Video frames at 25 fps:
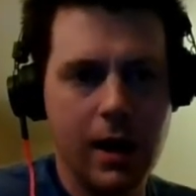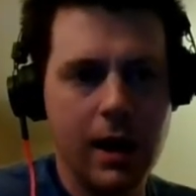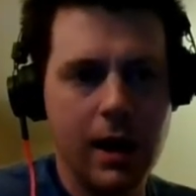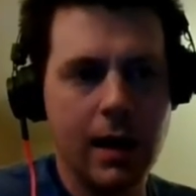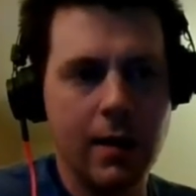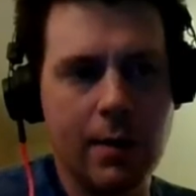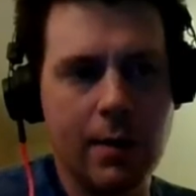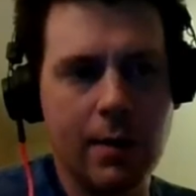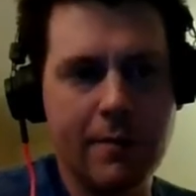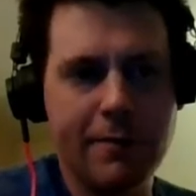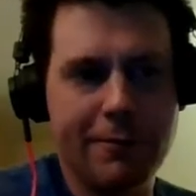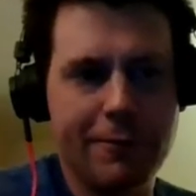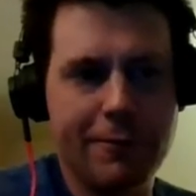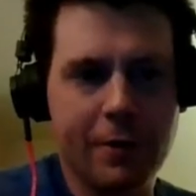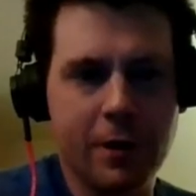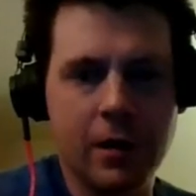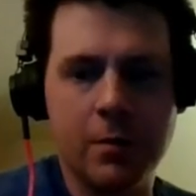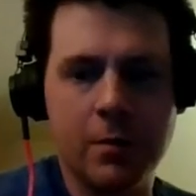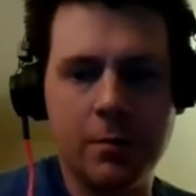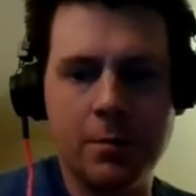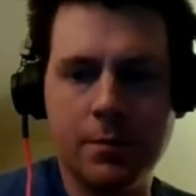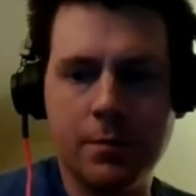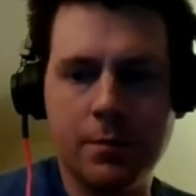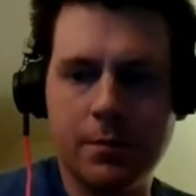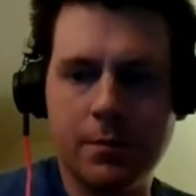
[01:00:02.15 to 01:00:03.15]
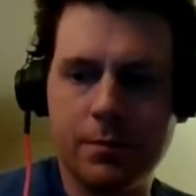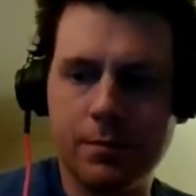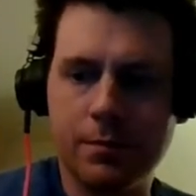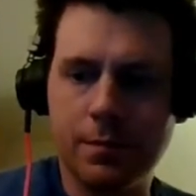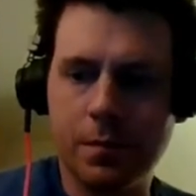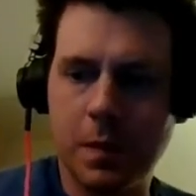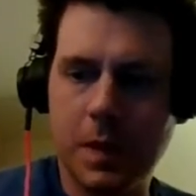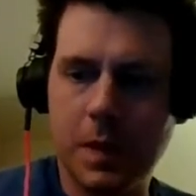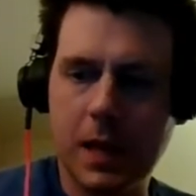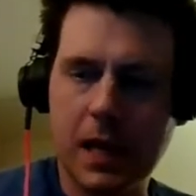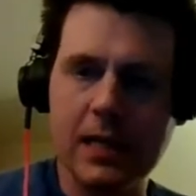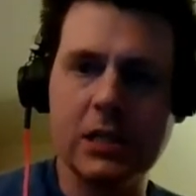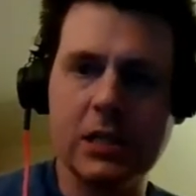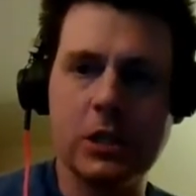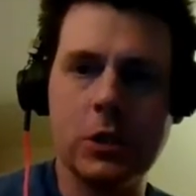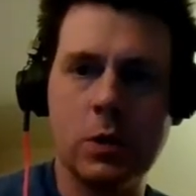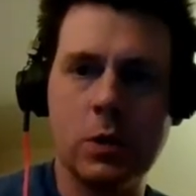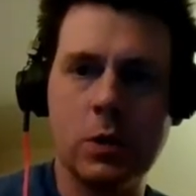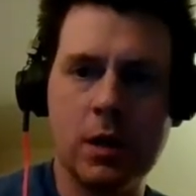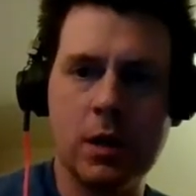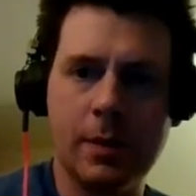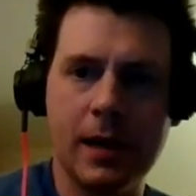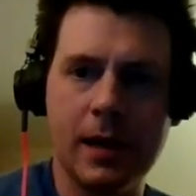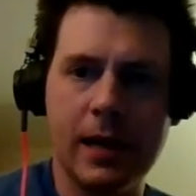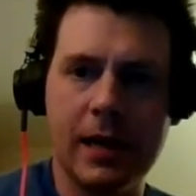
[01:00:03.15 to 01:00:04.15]
I from not
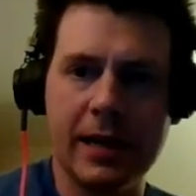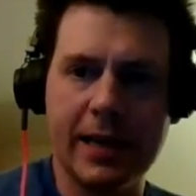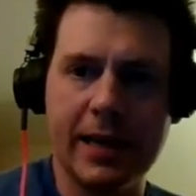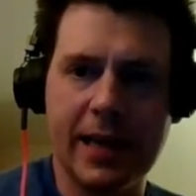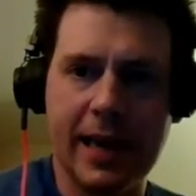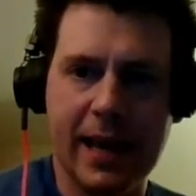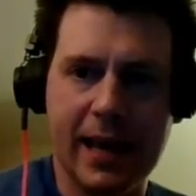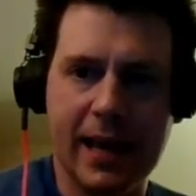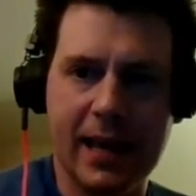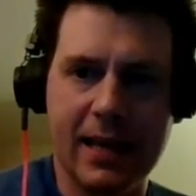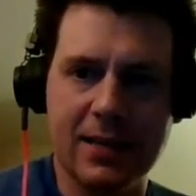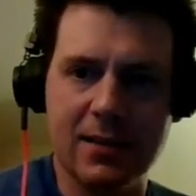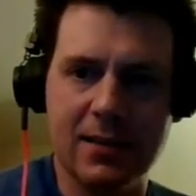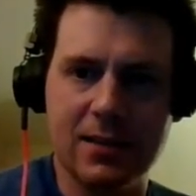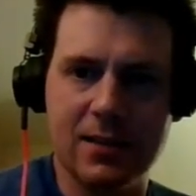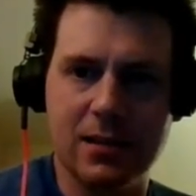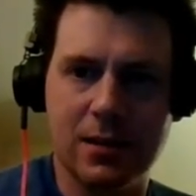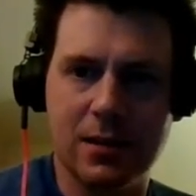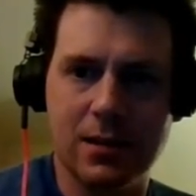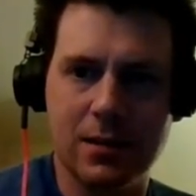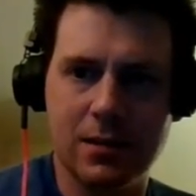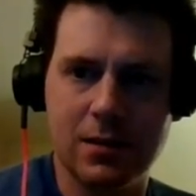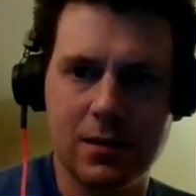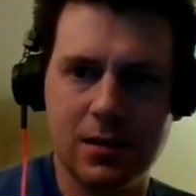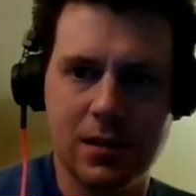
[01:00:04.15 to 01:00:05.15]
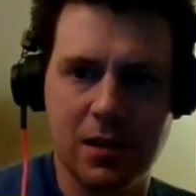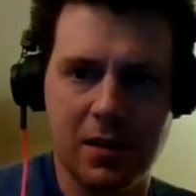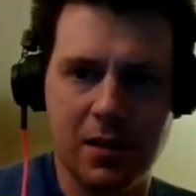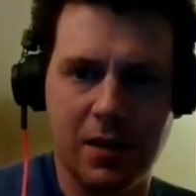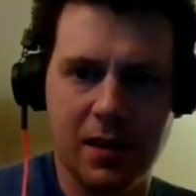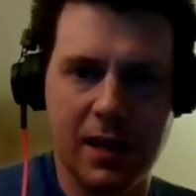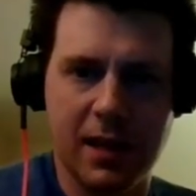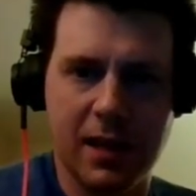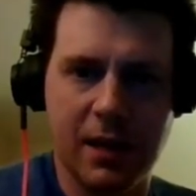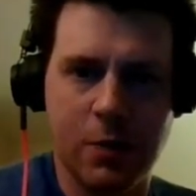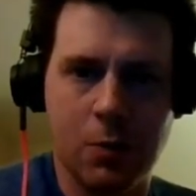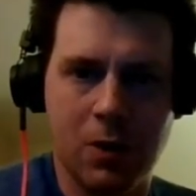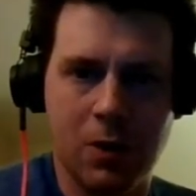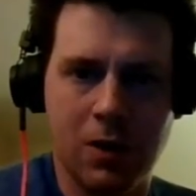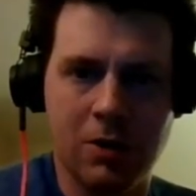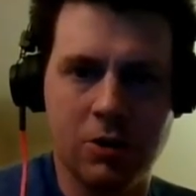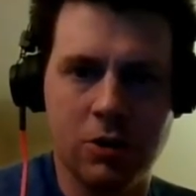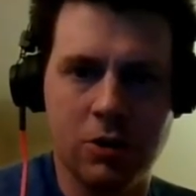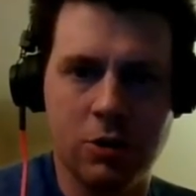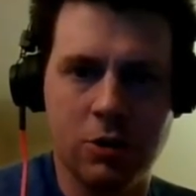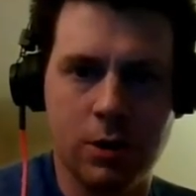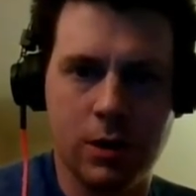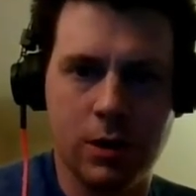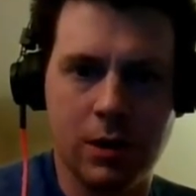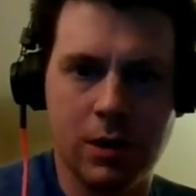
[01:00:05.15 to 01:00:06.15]
doing a podcast to thinking I want to
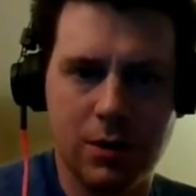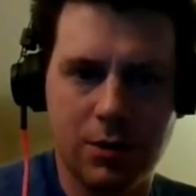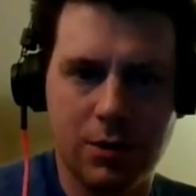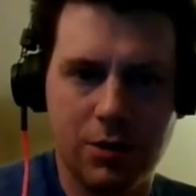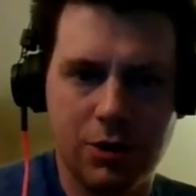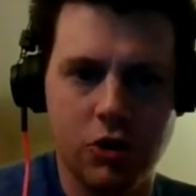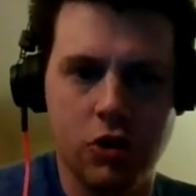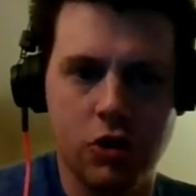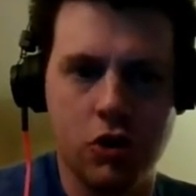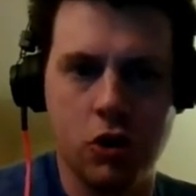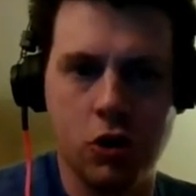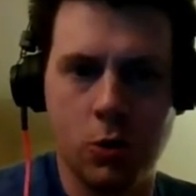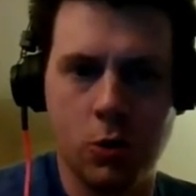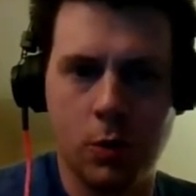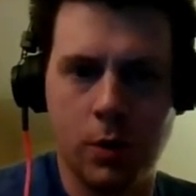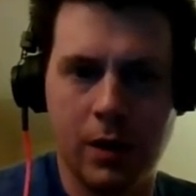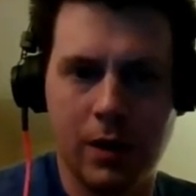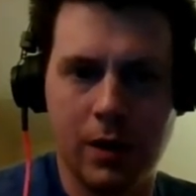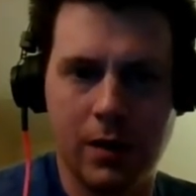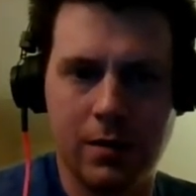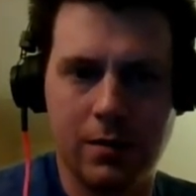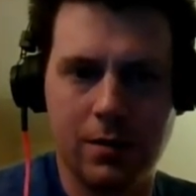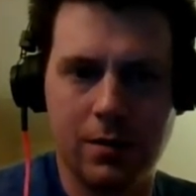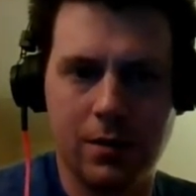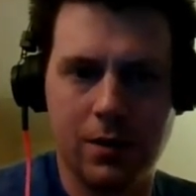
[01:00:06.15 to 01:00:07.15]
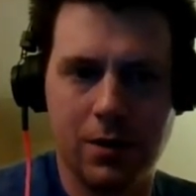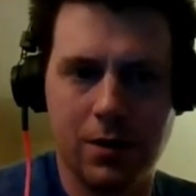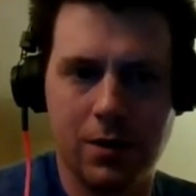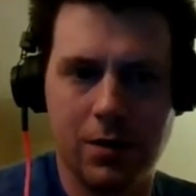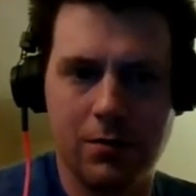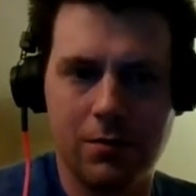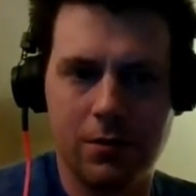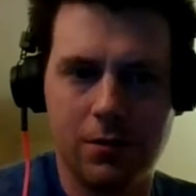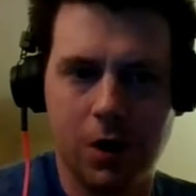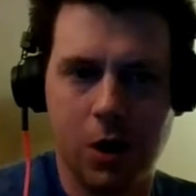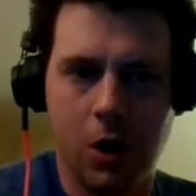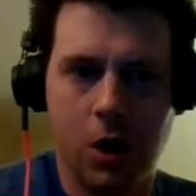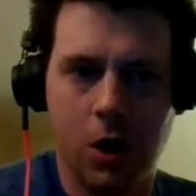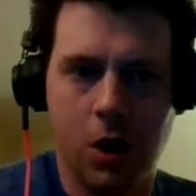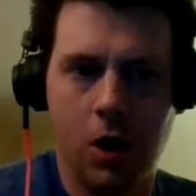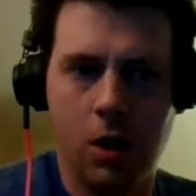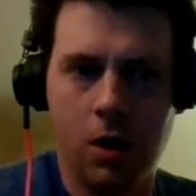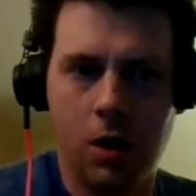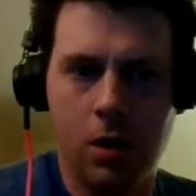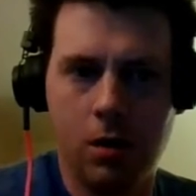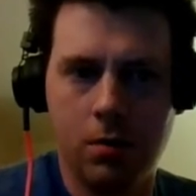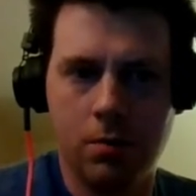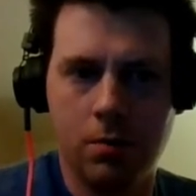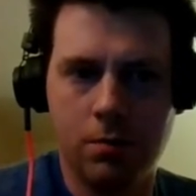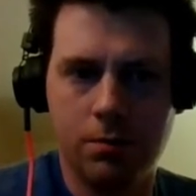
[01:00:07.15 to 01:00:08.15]
do it to doing it
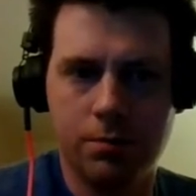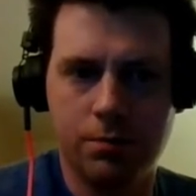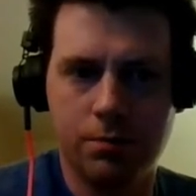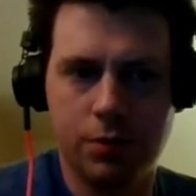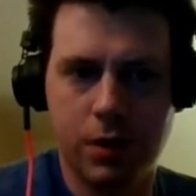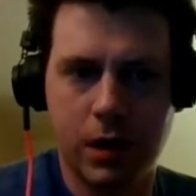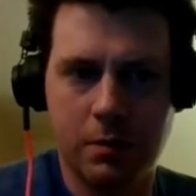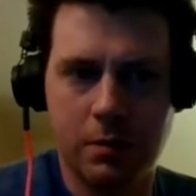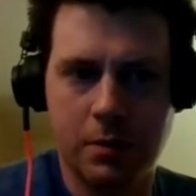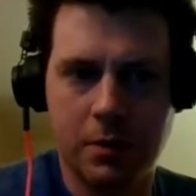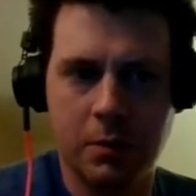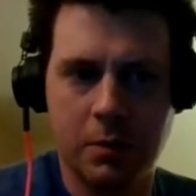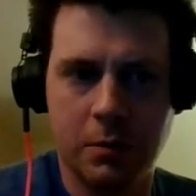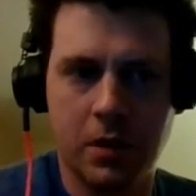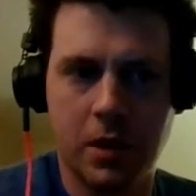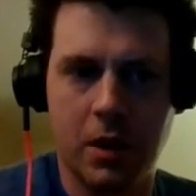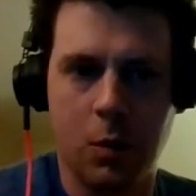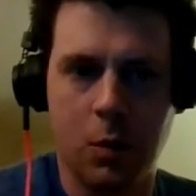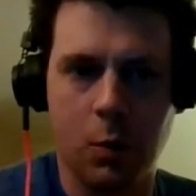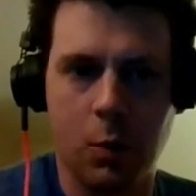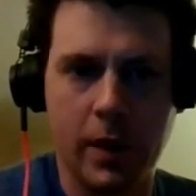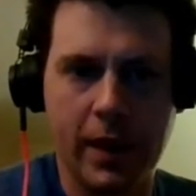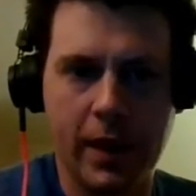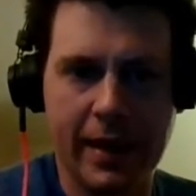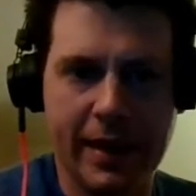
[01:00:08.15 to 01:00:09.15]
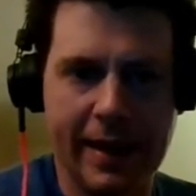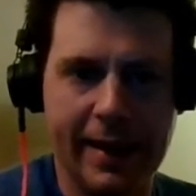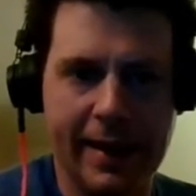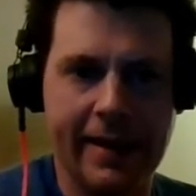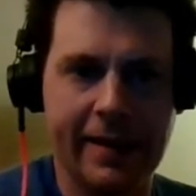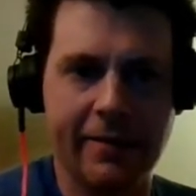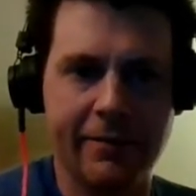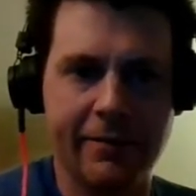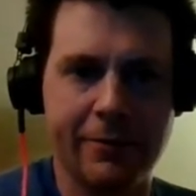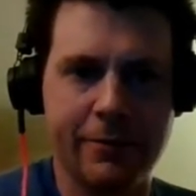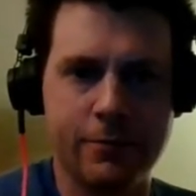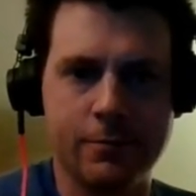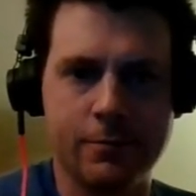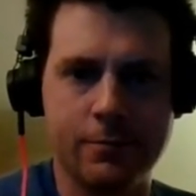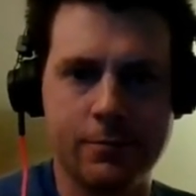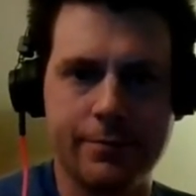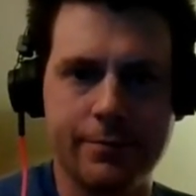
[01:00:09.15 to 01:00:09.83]
all probably within a week and a half.